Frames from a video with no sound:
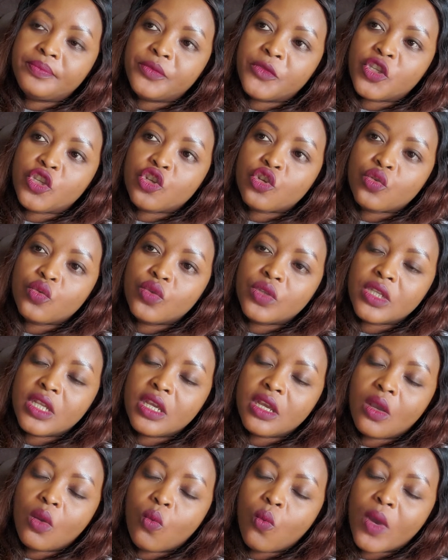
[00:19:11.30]

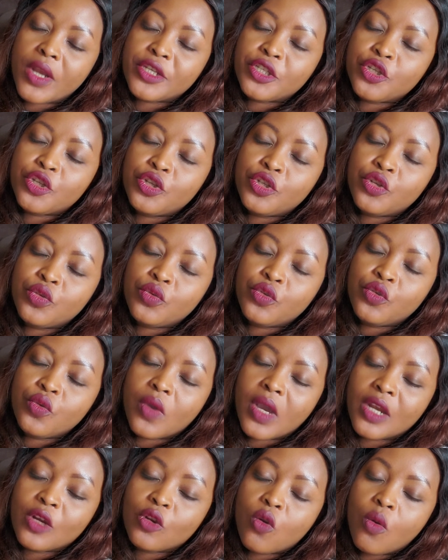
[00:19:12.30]
choosing what to do,
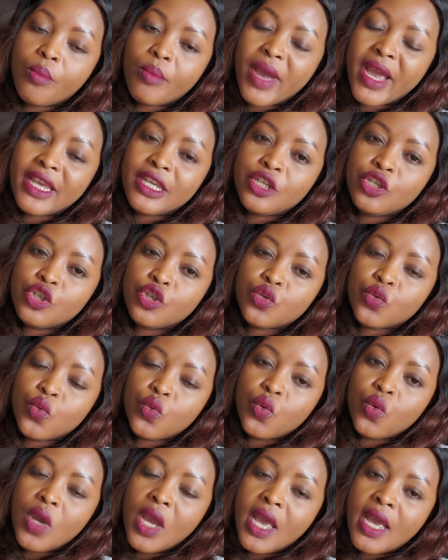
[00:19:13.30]
you can combine
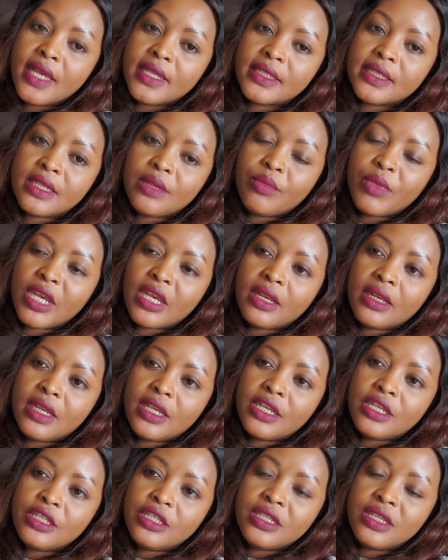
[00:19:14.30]
two
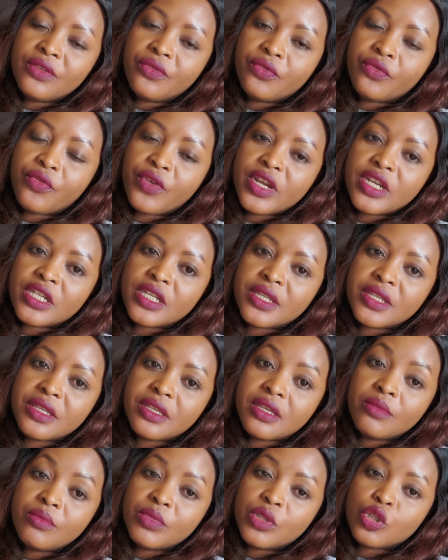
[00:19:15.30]
seemingly different
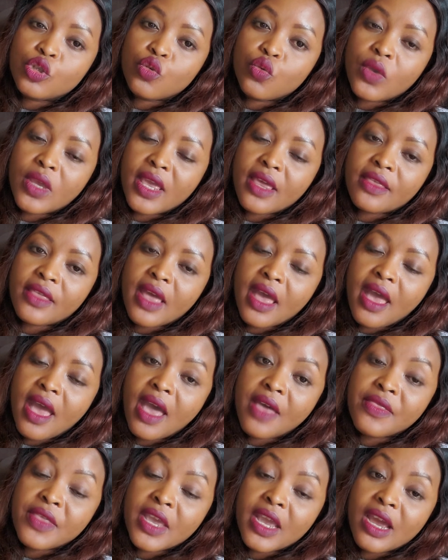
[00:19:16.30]
themes together,
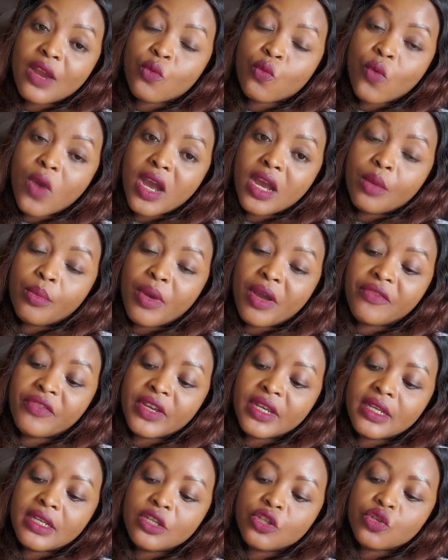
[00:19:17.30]
and they can work
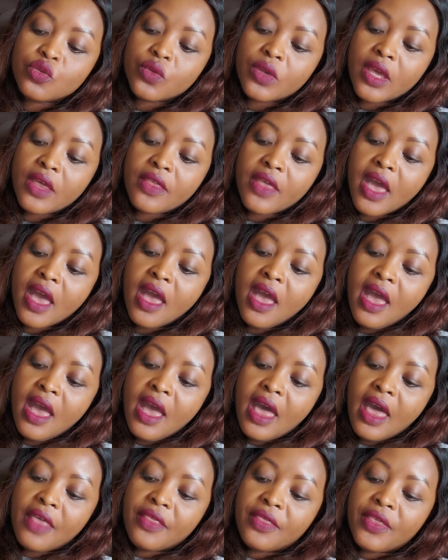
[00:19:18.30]
perfectly together,
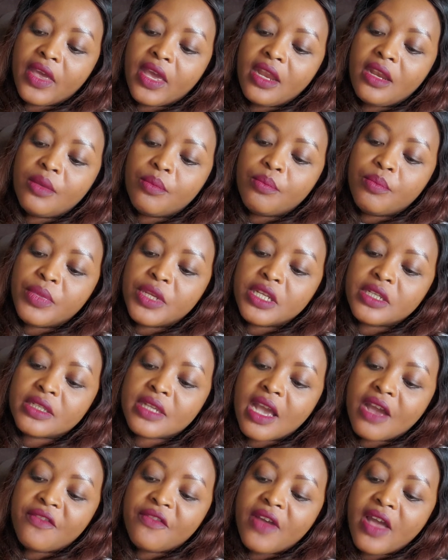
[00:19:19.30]
and then
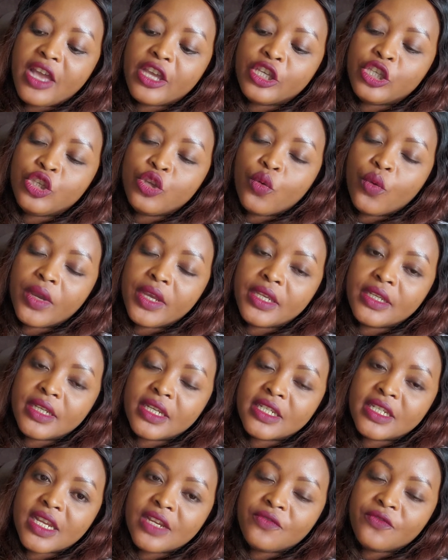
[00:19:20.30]
discover your
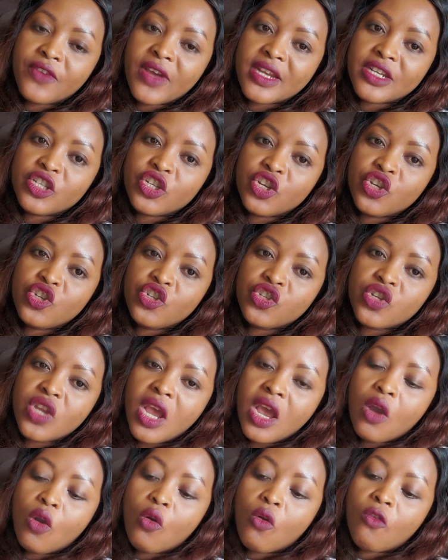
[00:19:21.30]
innate advantage
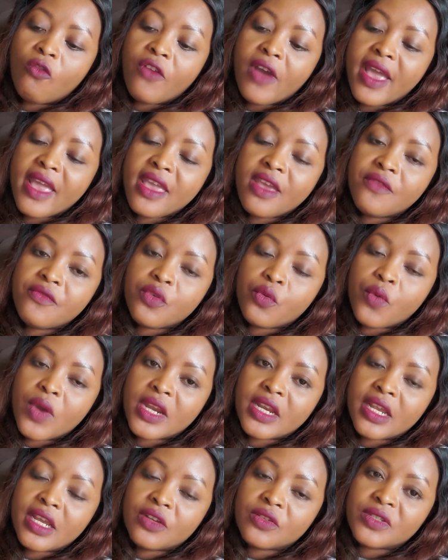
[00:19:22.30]
over
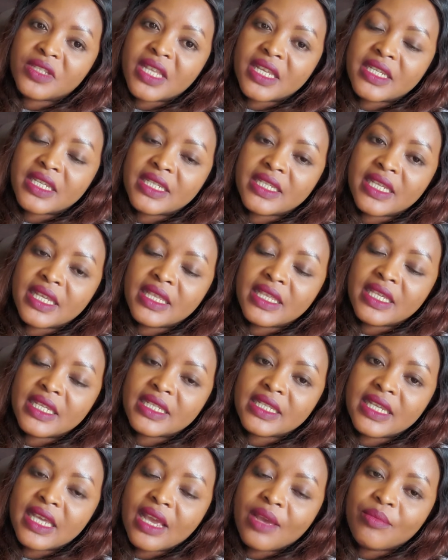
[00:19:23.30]
everyone else that is in
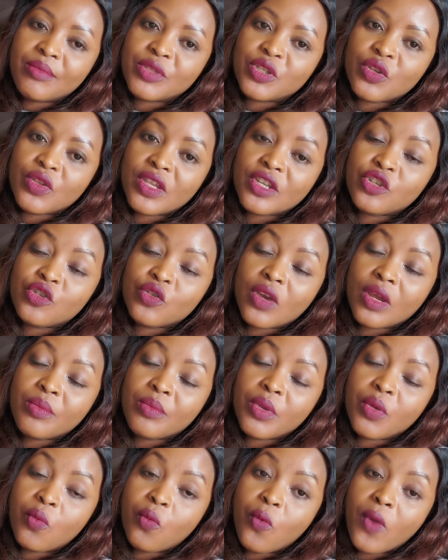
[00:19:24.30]
this game, so that you
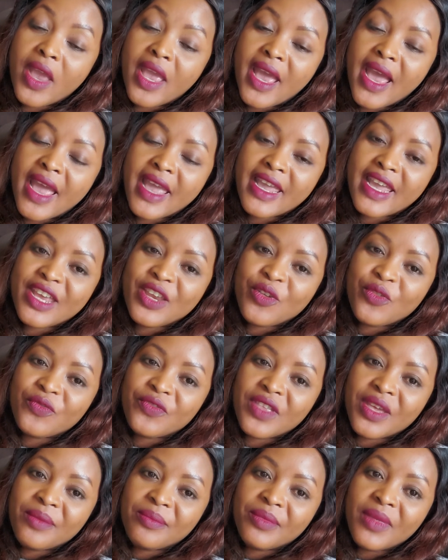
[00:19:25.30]
can be way ahead
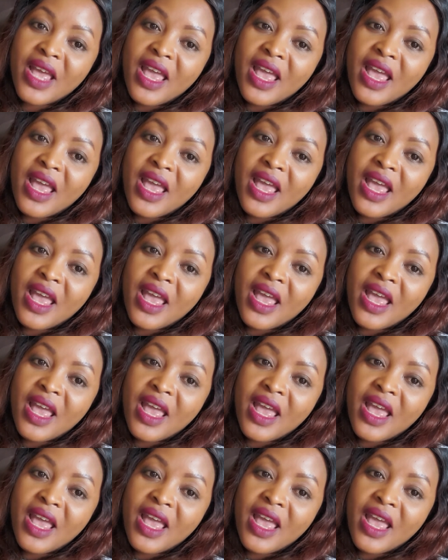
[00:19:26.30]
of them